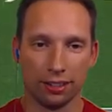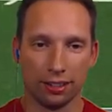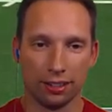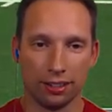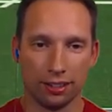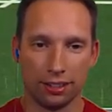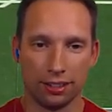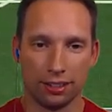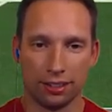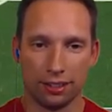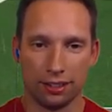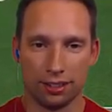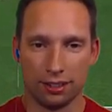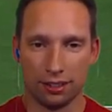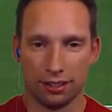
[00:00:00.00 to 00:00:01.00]

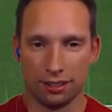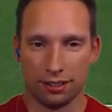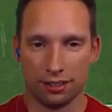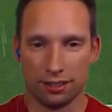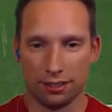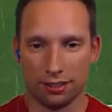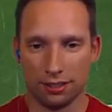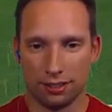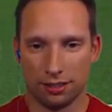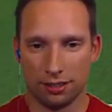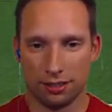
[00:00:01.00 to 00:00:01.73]
No one is speaking in this clip.